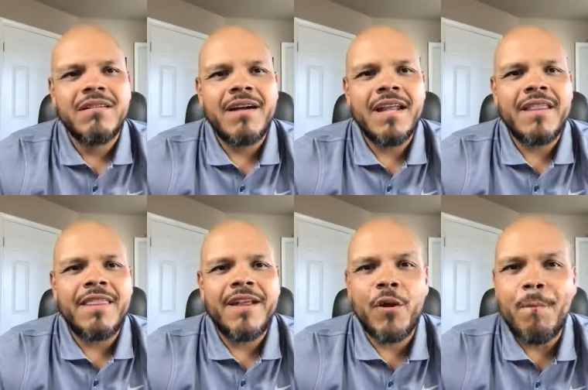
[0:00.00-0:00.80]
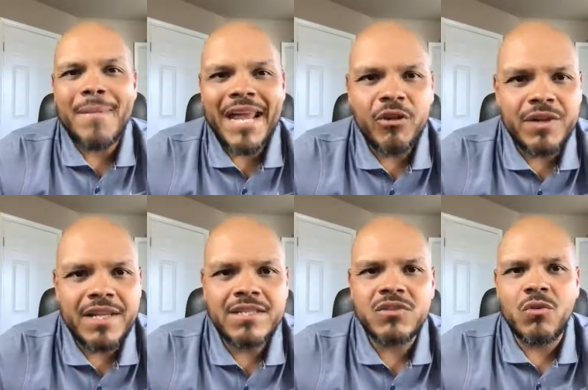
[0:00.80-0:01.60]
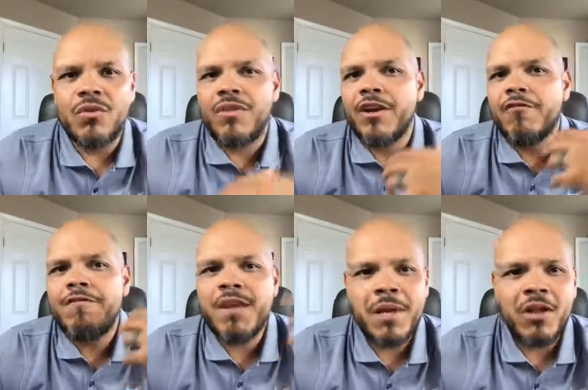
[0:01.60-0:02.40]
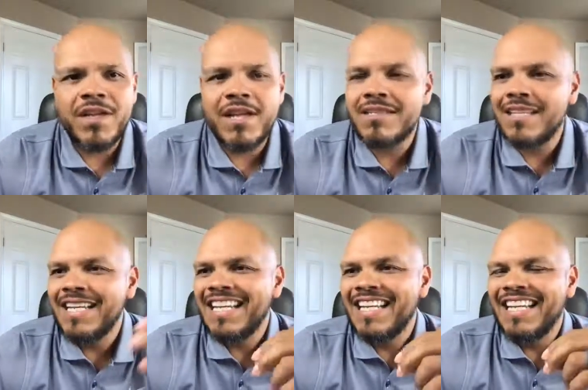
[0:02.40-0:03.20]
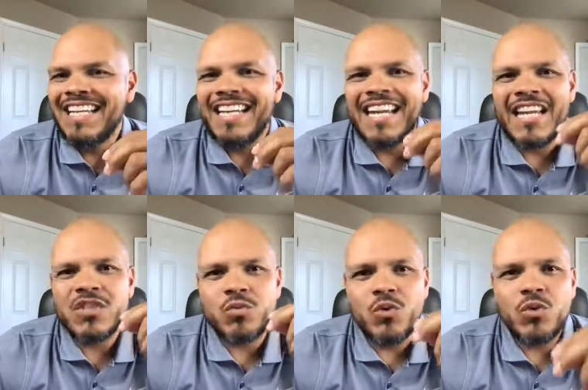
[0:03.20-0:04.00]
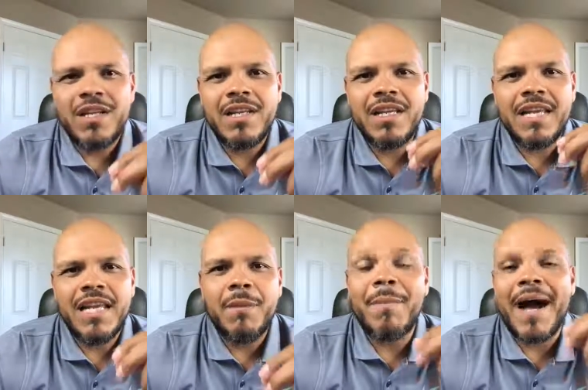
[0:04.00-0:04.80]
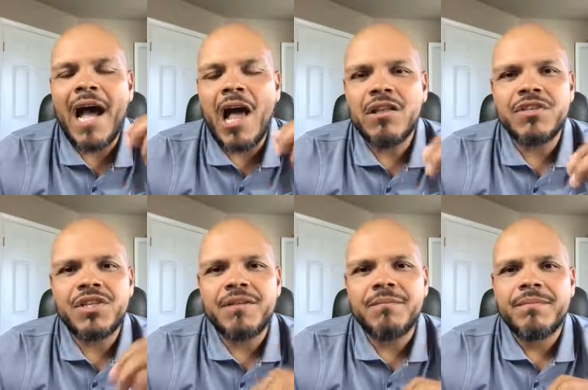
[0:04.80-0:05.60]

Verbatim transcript: right? Their maleness or their femaleness is rooted in biology.